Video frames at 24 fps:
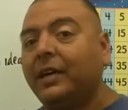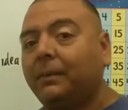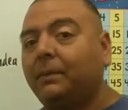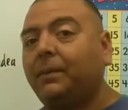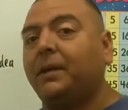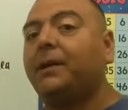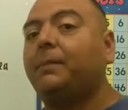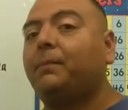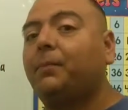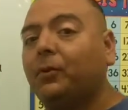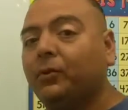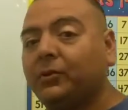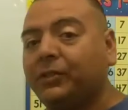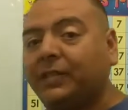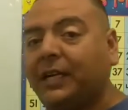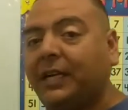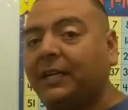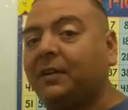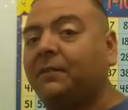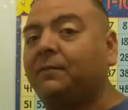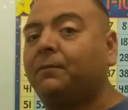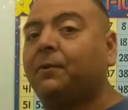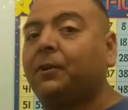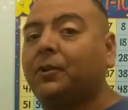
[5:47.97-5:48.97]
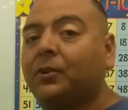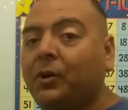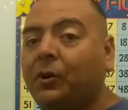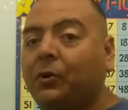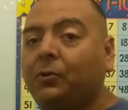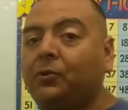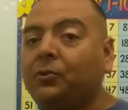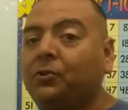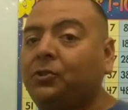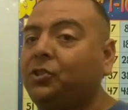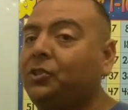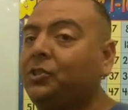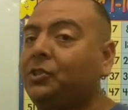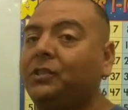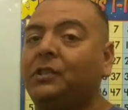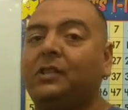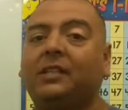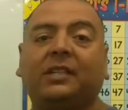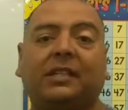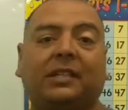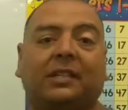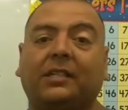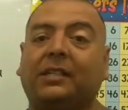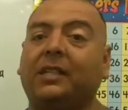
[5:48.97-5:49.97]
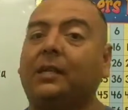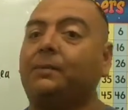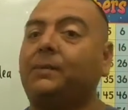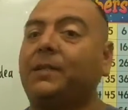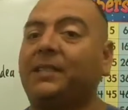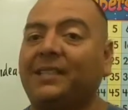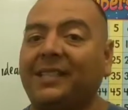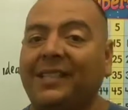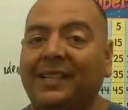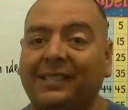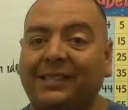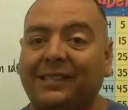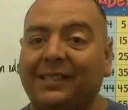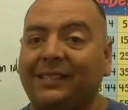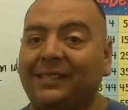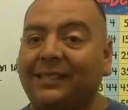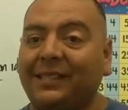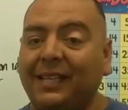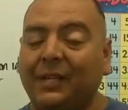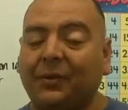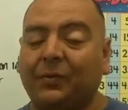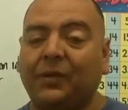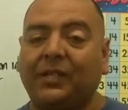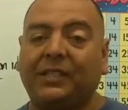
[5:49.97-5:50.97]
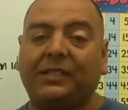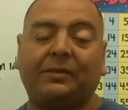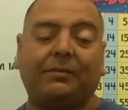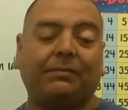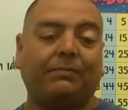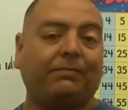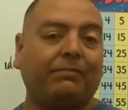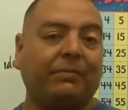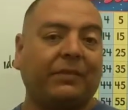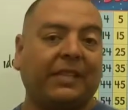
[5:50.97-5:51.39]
People sign up for coach, club doesn't hit distinguished,